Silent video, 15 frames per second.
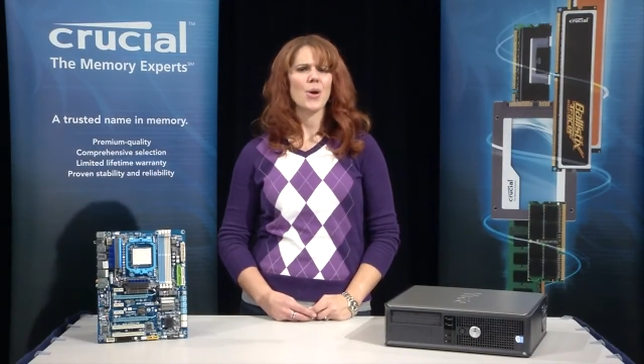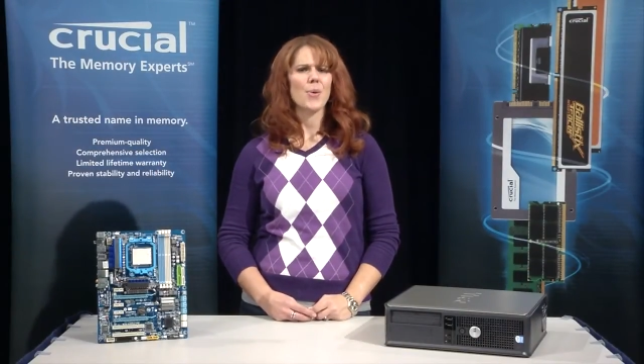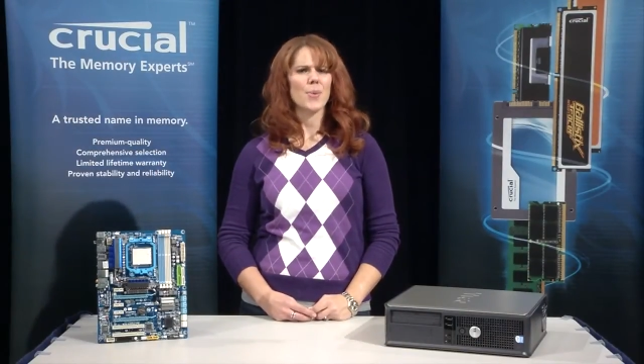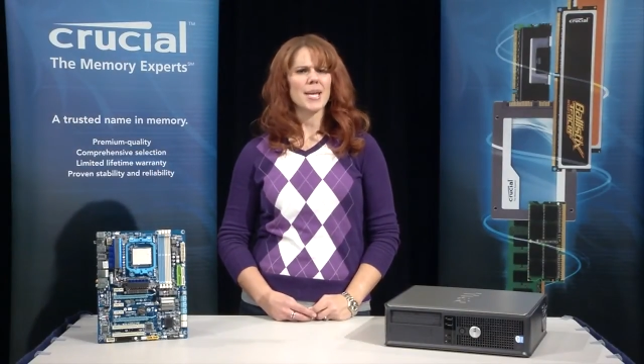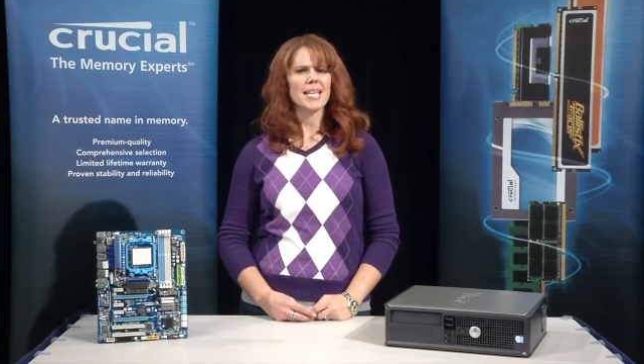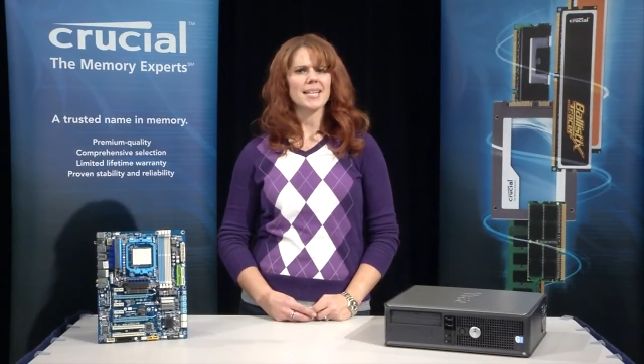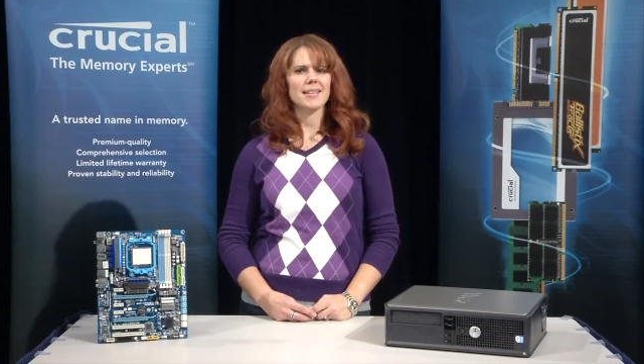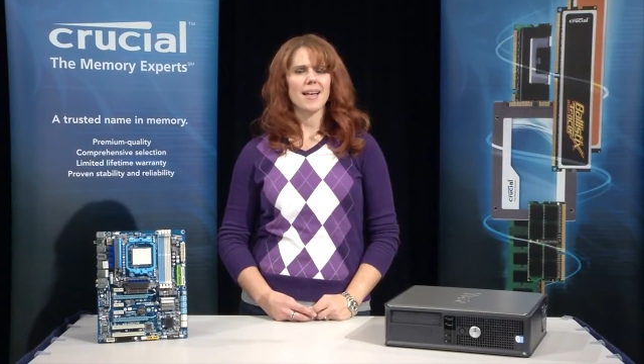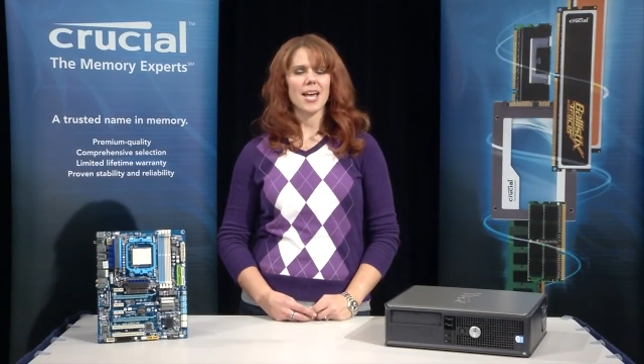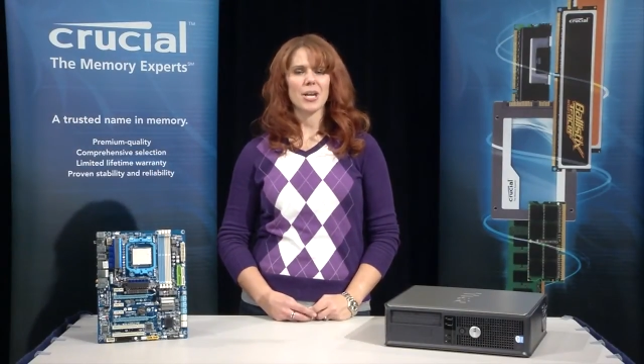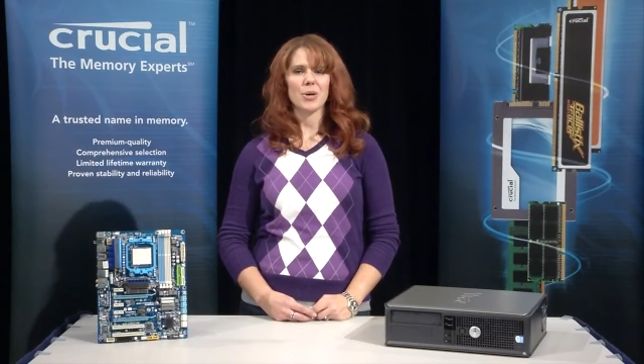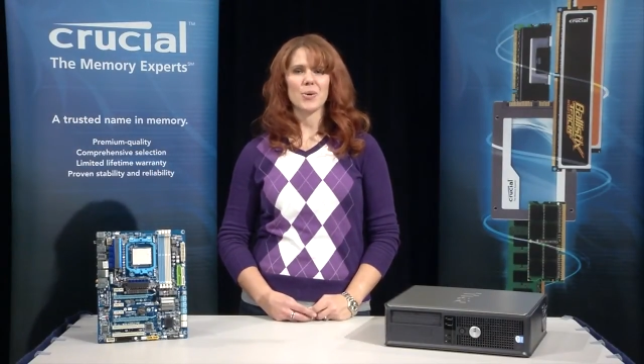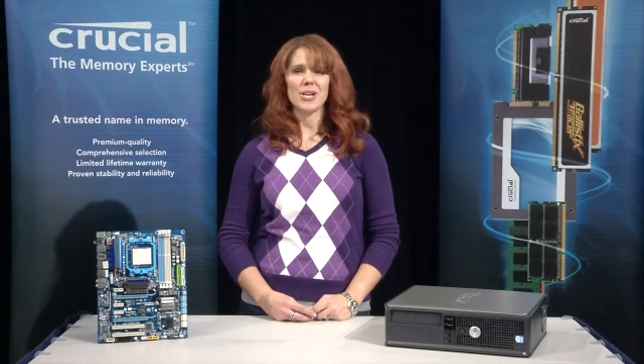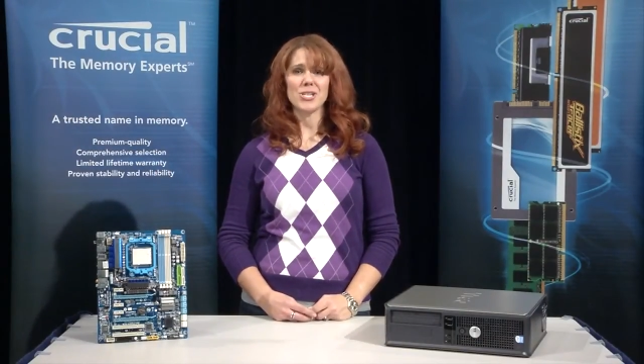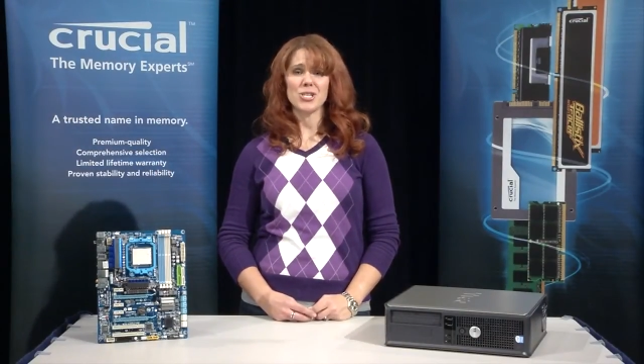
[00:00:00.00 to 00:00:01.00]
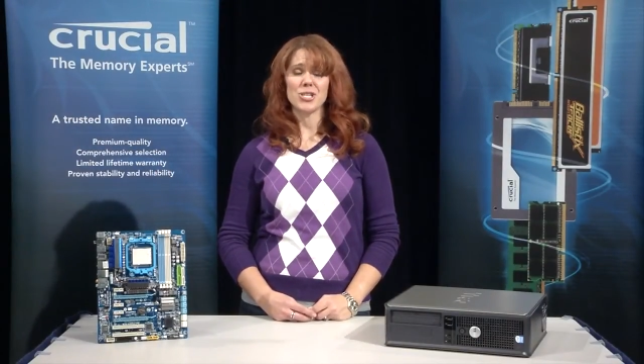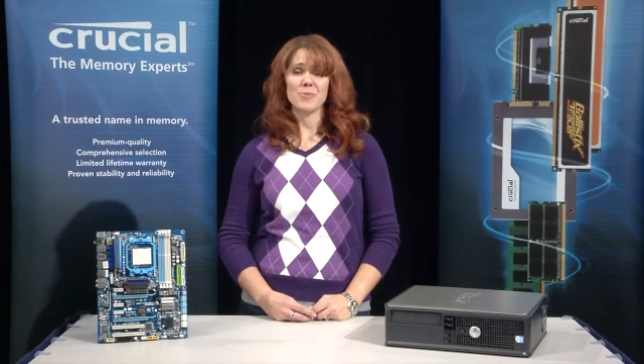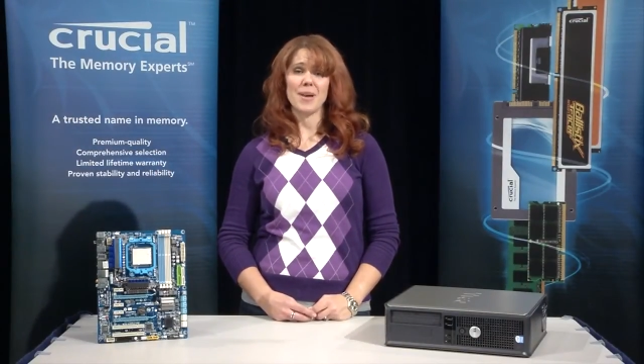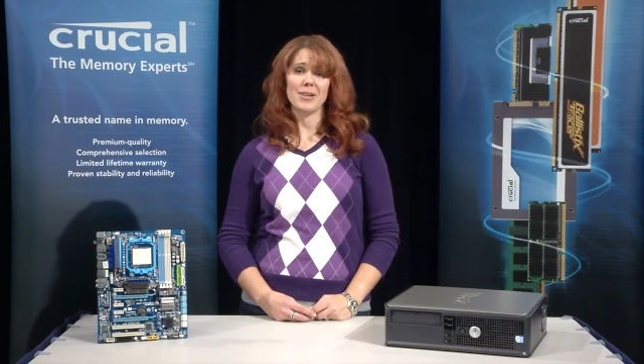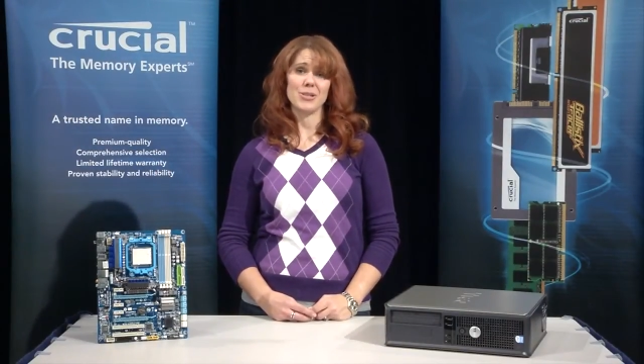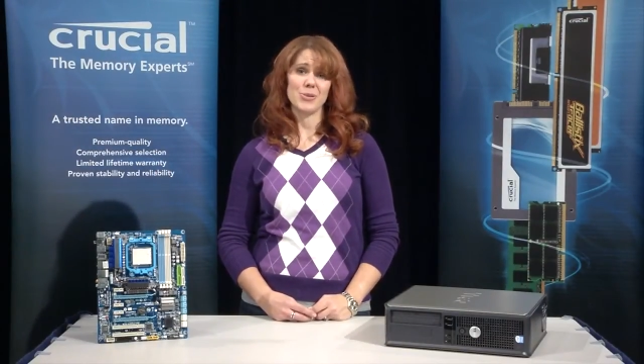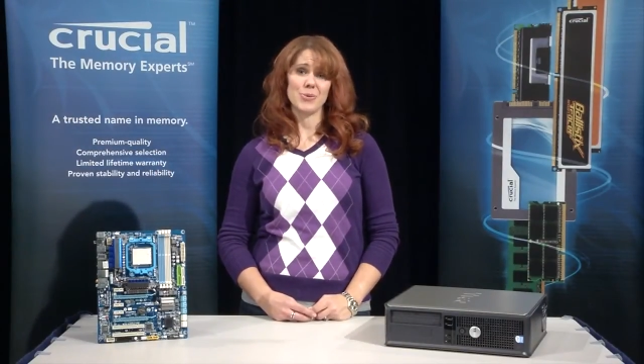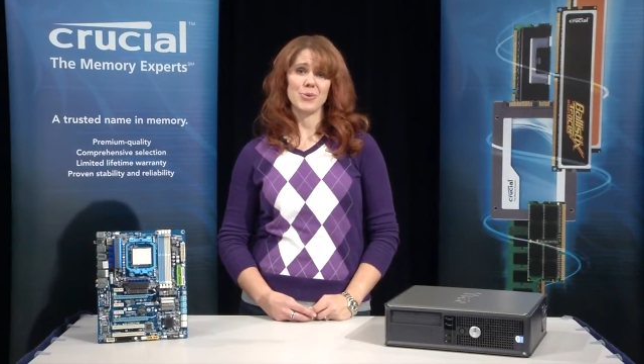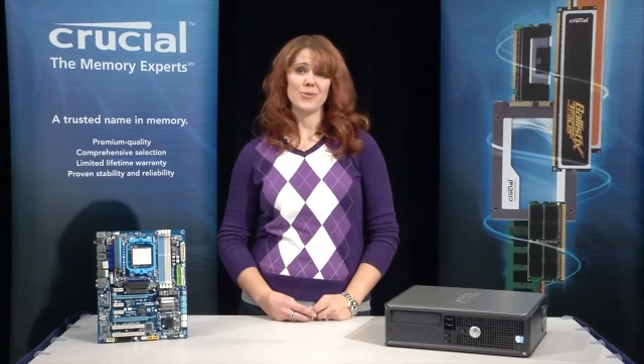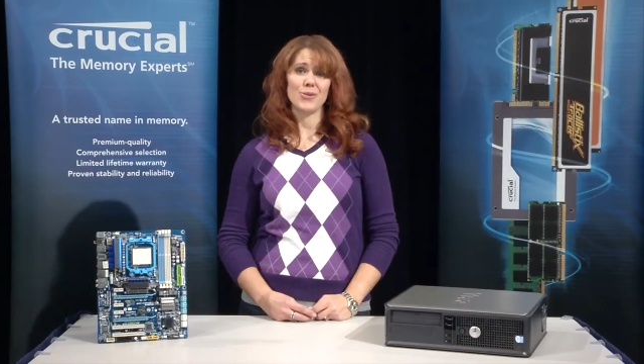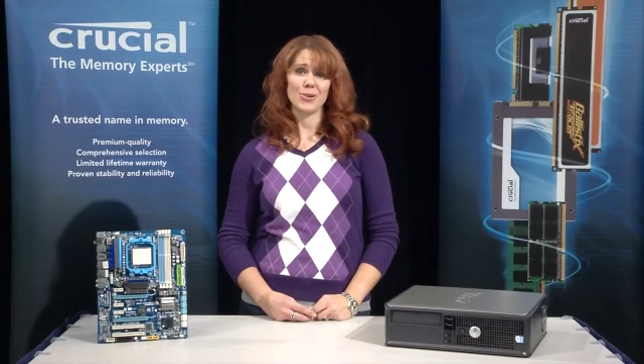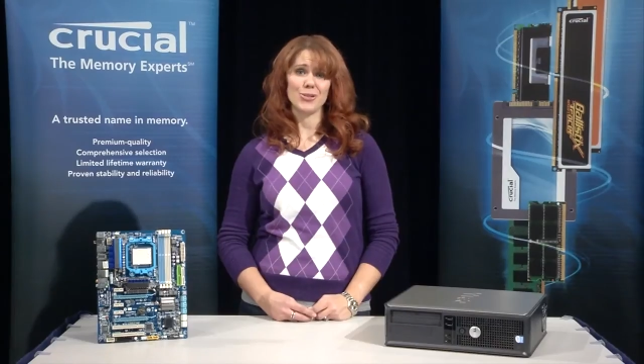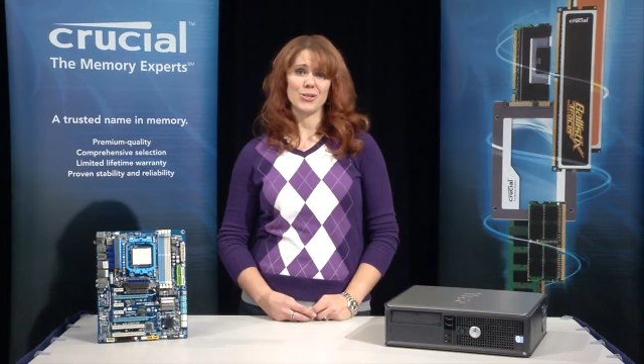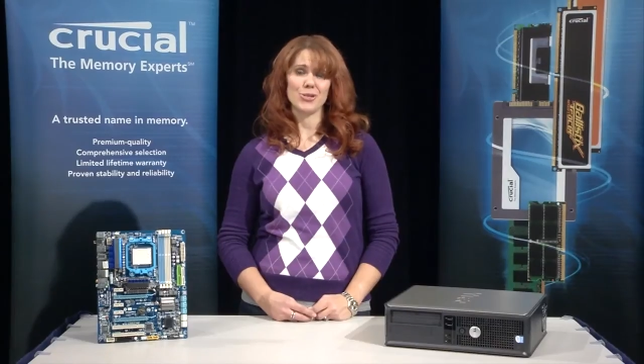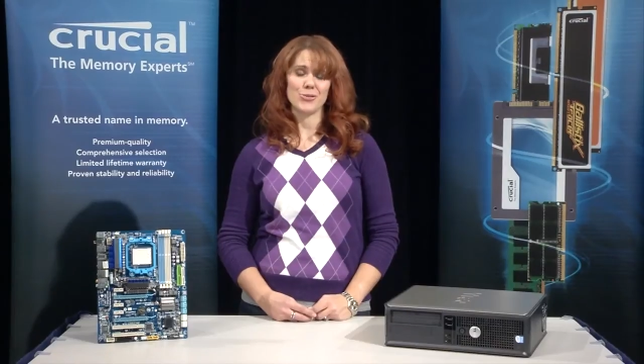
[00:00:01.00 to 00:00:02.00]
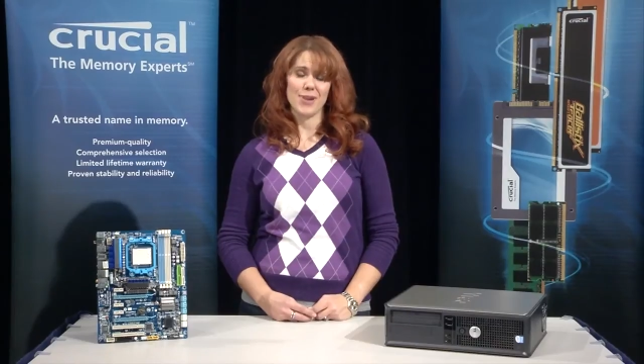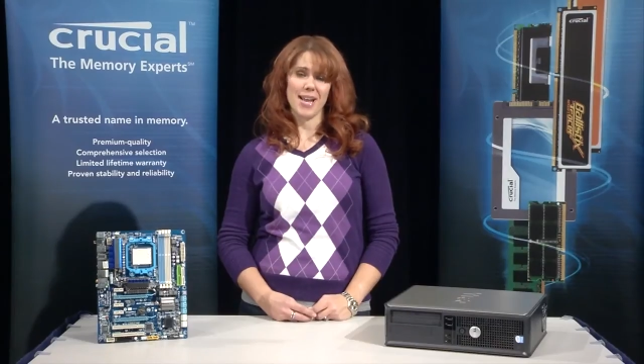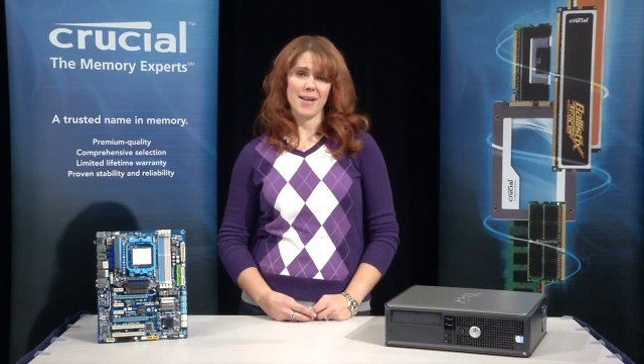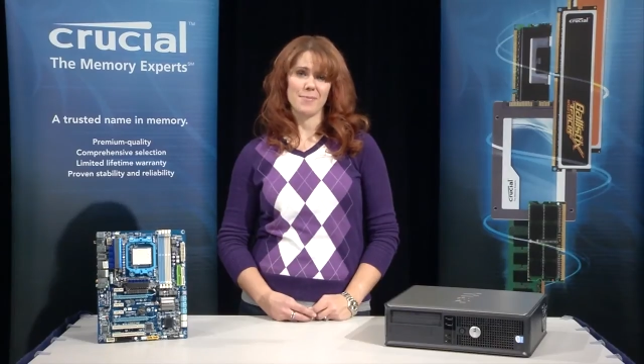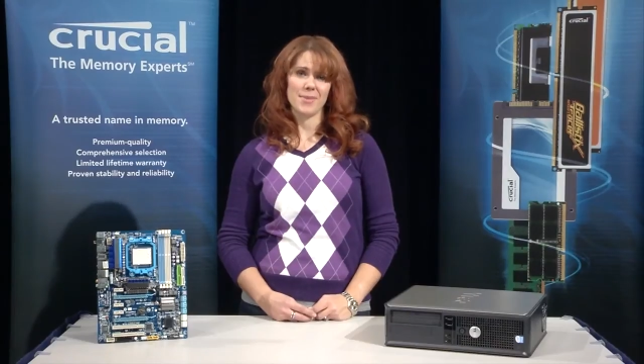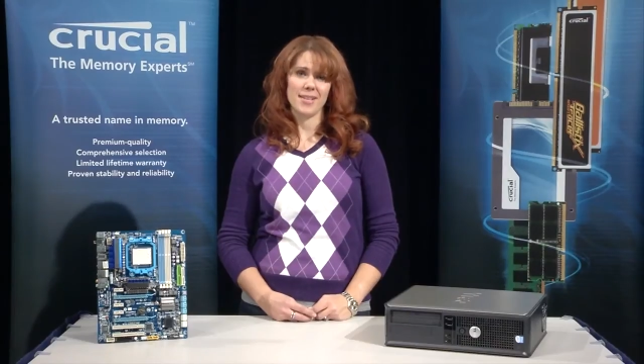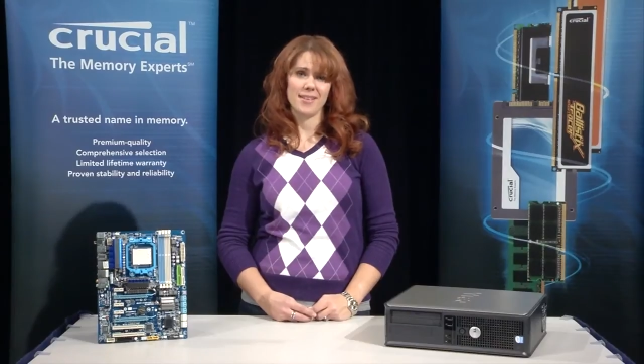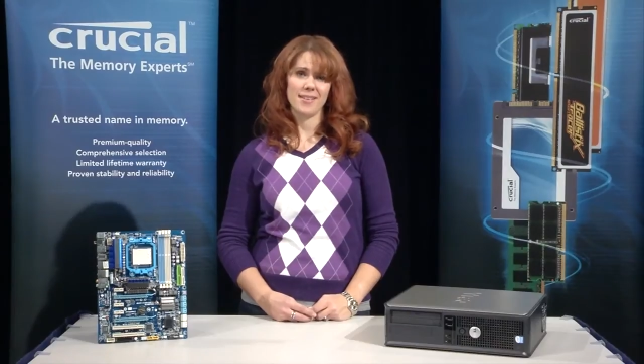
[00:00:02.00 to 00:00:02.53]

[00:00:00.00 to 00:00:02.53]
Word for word: We get a lot of questions about dual voltage RAM.